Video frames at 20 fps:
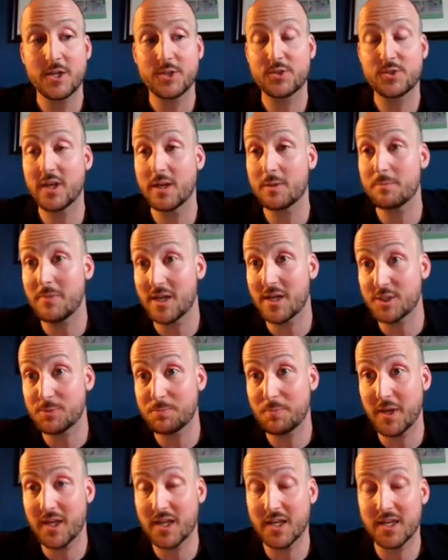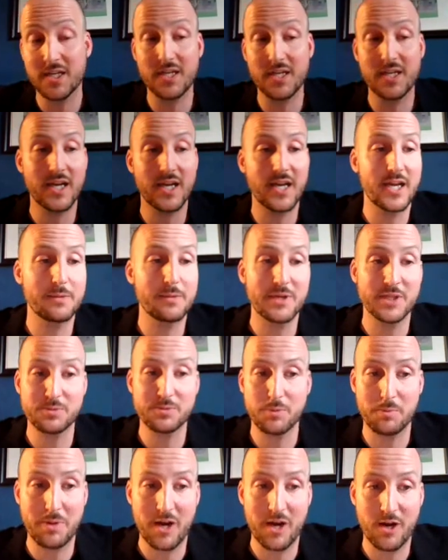to get much bigger and much
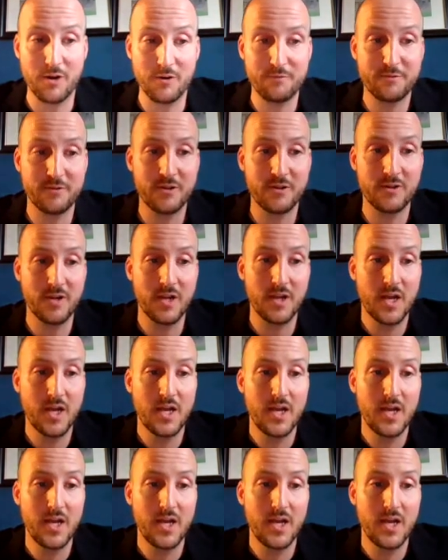more powerful.